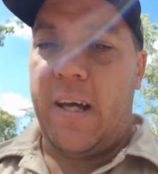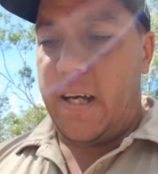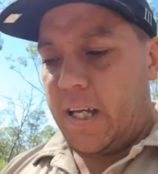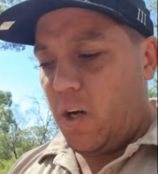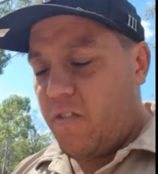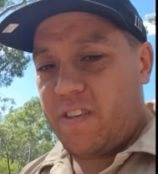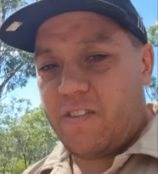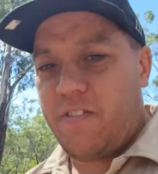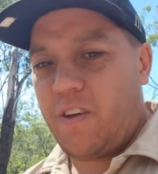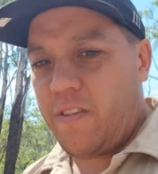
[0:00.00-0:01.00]
he offers a
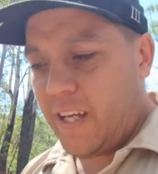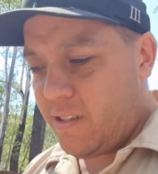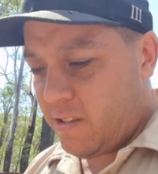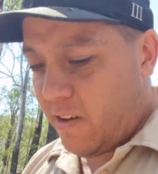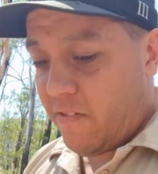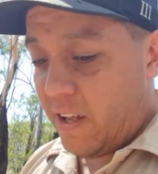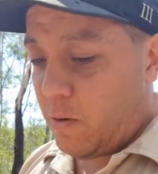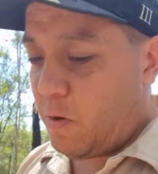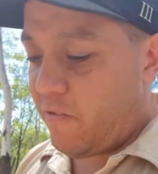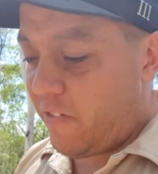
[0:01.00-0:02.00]
few things. I found him
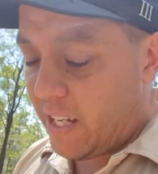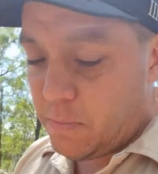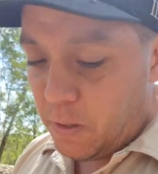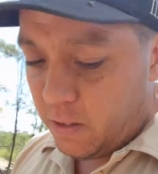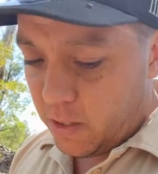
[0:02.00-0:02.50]
on Facebook,